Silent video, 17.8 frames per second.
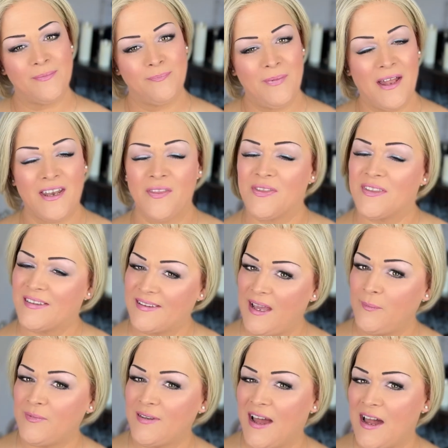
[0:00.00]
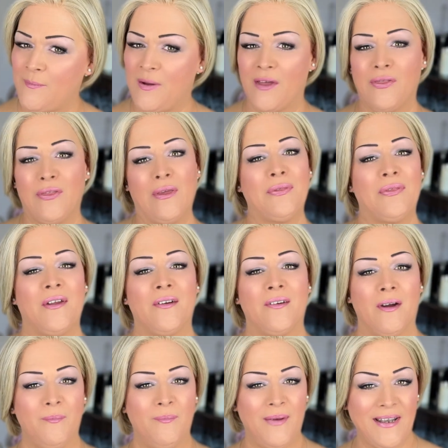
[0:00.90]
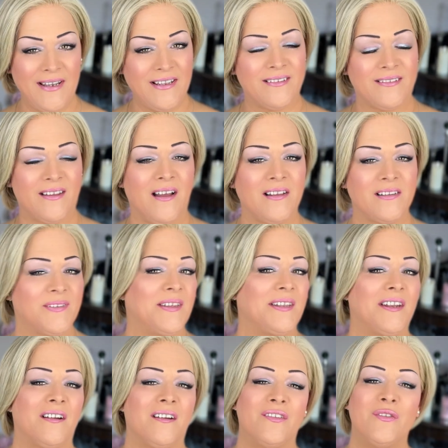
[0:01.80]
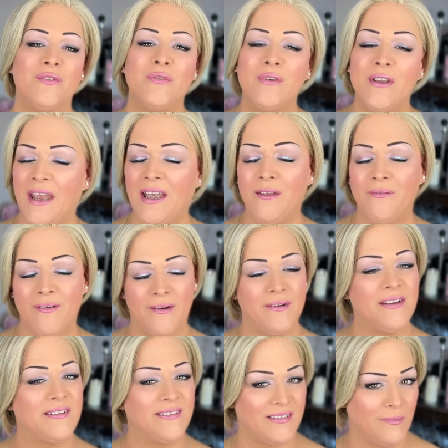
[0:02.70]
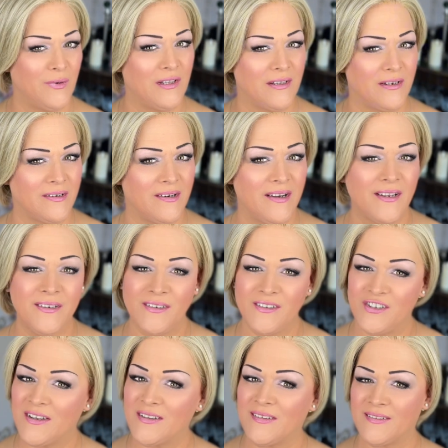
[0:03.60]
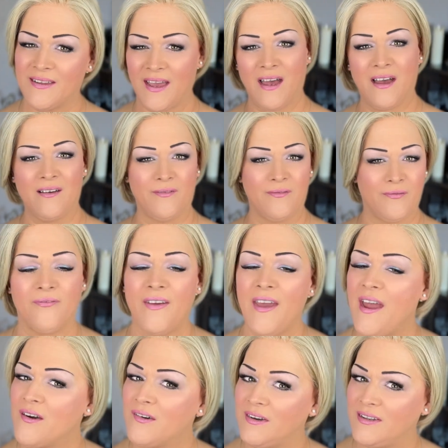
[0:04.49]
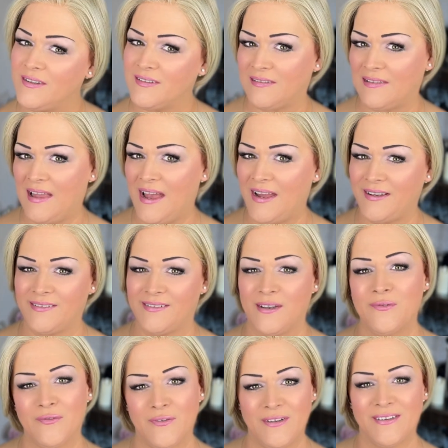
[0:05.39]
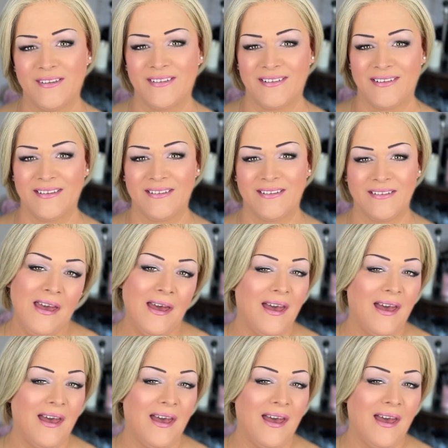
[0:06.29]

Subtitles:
But at the same time, I think there are many styles that are really very similar and just have very slight differences